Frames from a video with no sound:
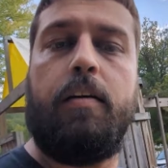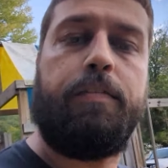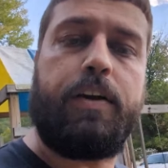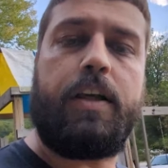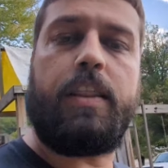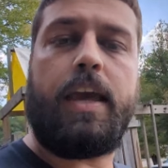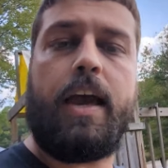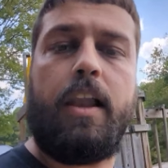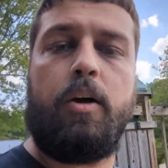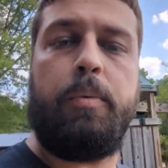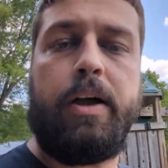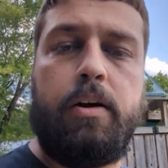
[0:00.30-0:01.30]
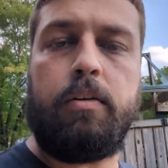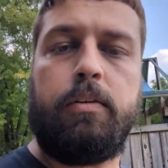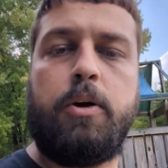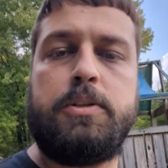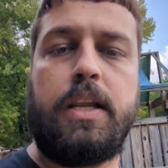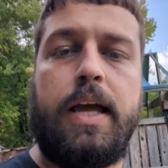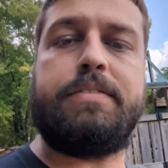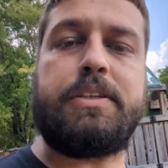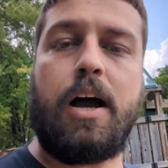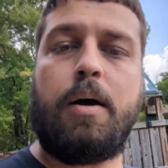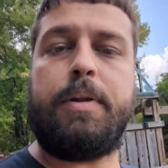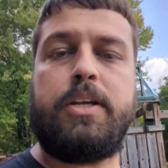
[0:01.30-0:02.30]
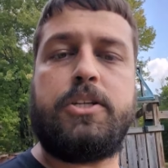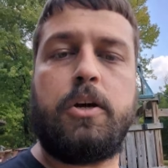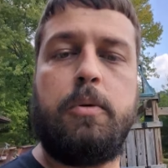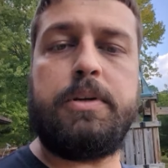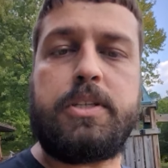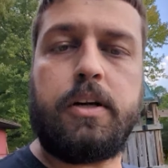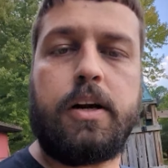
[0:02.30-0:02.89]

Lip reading: Friend of the LOL Loads of Laughs comedy show, Mr.